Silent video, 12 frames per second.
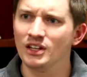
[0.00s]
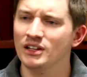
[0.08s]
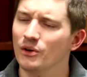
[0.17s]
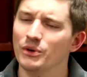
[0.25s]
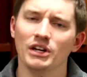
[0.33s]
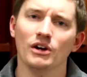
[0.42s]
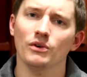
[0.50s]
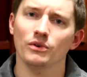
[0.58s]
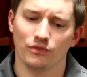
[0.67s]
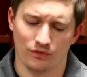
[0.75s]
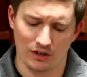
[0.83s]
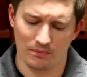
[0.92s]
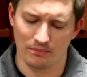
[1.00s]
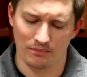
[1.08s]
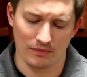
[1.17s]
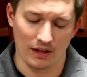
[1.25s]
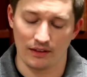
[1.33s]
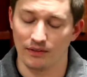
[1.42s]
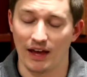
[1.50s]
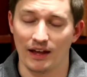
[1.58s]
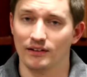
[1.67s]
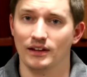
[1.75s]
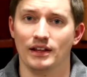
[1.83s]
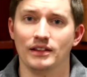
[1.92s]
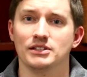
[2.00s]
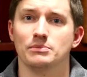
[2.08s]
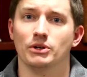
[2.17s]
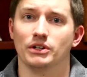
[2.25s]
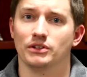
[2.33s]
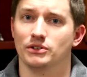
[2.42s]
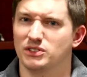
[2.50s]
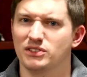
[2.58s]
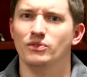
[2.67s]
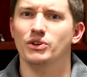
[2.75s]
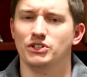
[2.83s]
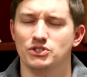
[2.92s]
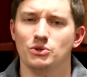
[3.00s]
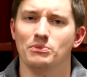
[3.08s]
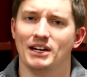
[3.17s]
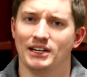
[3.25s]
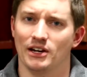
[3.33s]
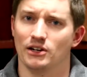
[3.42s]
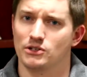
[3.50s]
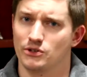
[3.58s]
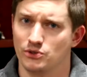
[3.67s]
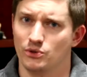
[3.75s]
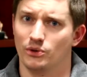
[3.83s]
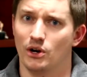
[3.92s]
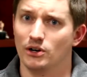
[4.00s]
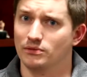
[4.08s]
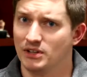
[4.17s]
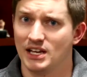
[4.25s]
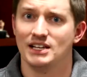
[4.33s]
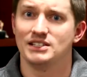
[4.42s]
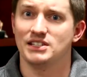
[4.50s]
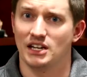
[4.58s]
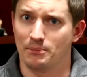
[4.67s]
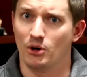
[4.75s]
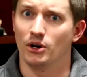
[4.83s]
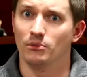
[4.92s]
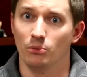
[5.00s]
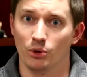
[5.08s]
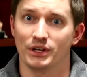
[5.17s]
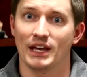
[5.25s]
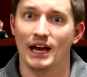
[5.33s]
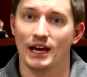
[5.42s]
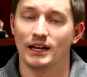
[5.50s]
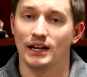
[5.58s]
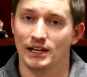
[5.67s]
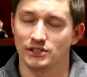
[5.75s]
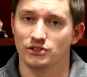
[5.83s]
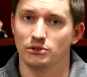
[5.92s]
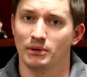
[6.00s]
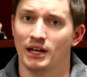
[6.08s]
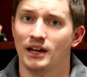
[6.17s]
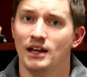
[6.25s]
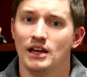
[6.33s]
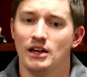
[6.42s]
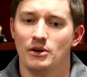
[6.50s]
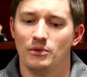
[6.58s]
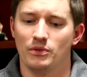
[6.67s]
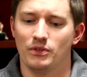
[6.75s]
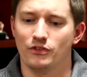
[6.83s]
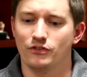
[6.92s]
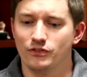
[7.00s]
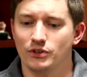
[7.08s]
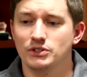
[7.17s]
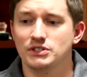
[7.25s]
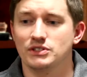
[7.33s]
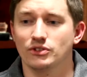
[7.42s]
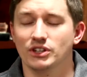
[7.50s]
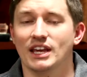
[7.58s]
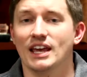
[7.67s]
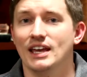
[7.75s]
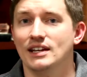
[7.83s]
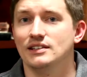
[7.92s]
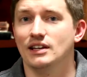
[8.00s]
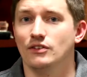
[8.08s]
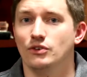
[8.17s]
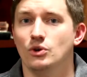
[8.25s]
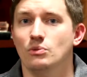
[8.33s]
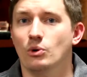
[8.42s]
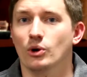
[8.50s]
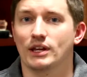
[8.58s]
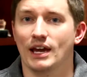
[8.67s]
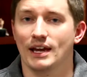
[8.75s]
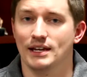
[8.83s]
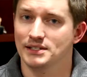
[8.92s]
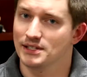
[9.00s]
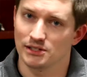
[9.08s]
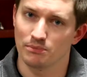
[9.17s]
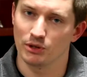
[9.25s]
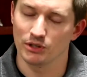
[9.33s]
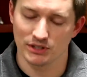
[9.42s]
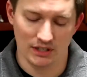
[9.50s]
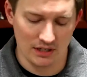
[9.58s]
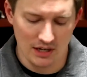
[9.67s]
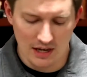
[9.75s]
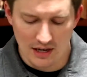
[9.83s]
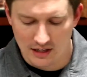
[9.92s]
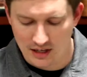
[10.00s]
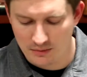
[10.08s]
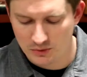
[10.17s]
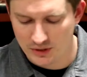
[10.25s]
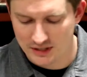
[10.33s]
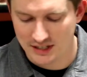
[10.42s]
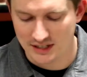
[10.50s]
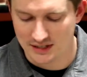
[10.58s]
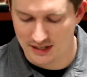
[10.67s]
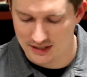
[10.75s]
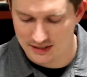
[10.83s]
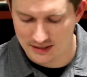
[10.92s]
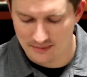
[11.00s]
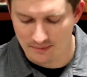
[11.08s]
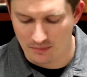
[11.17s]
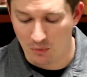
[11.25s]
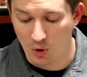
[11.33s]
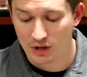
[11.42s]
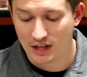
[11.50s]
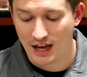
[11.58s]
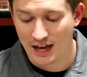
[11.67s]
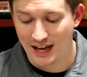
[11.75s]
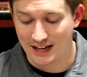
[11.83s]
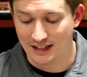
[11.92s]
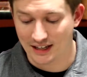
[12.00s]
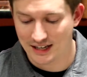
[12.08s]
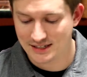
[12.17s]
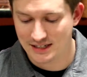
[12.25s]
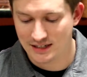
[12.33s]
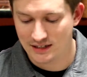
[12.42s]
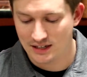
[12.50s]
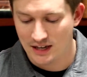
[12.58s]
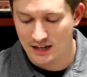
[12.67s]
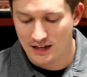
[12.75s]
Now, we know from that in this book, there are really two main characters who are set apart, Mordecai and Esther. But the first really hint of who Mordecai is as a person comes when it says this: Mordecai had a cousin